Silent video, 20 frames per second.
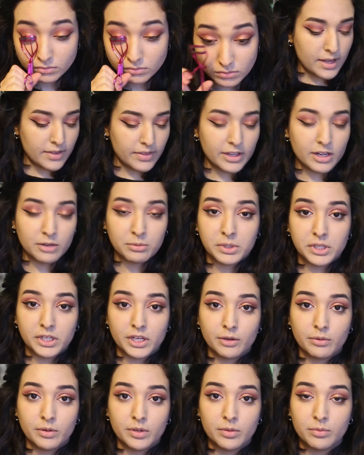And then I'm going to
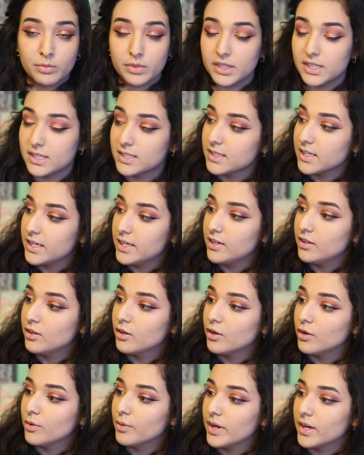go in with this
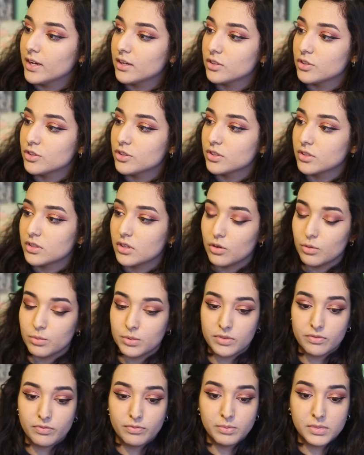Kiko Extra
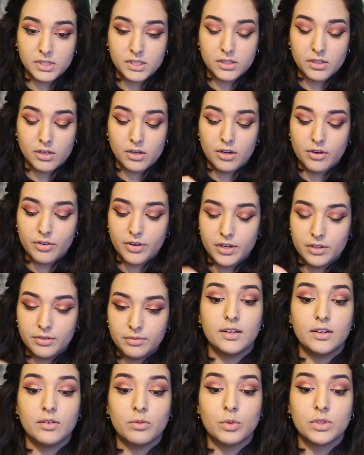Sculpt mascara.
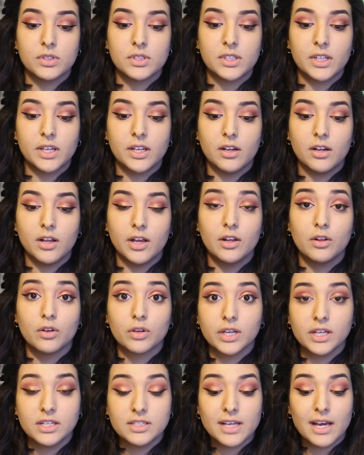Once again, I like
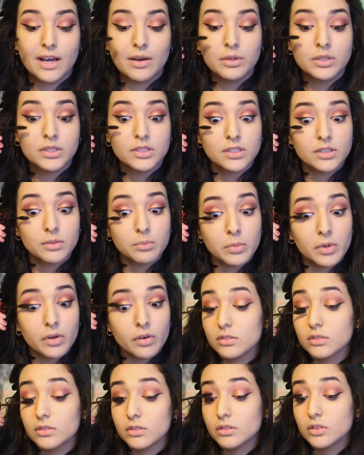looking down into the
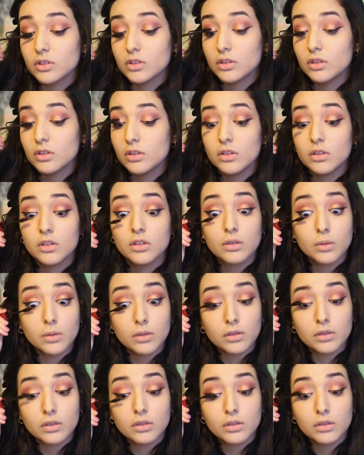mirror, so
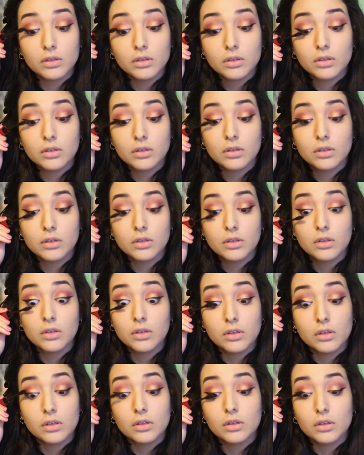that way
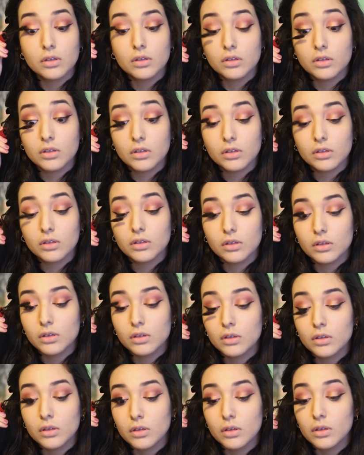it's less
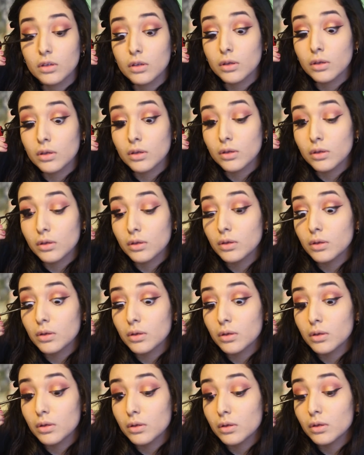likely to
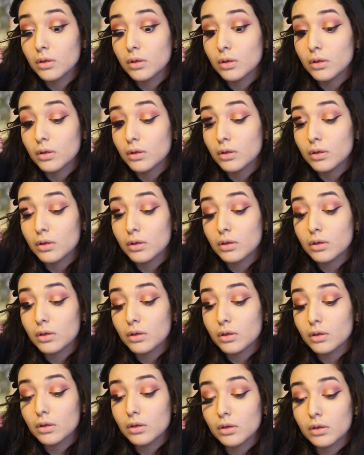
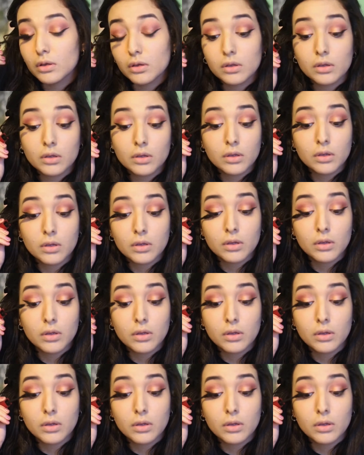transfer to your lids.